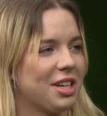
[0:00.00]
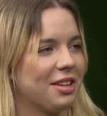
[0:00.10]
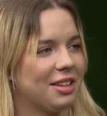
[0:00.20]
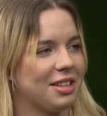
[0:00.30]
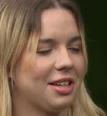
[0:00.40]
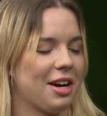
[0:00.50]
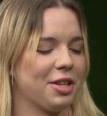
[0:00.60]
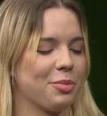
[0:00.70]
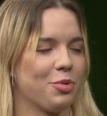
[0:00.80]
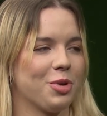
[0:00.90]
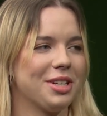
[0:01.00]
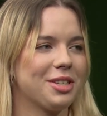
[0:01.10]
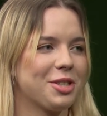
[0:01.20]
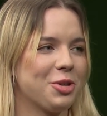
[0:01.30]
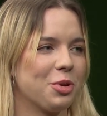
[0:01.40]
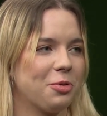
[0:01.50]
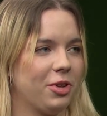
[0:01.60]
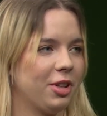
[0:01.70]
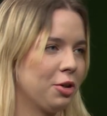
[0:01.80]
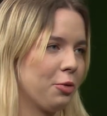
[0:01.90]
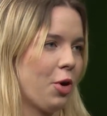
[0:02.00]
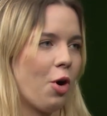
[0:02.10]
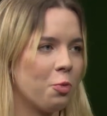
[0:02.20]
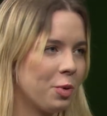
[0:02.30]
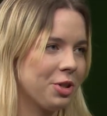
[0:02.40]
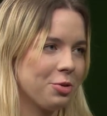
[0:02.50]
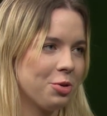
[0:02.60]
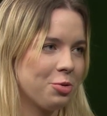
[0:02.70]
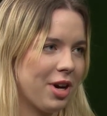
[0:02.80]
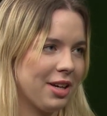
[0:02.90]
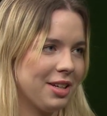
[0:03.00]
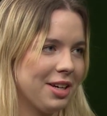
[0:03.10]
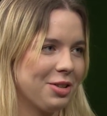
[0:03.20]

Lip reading: that it kind of brings you the feeling of home when you ride it,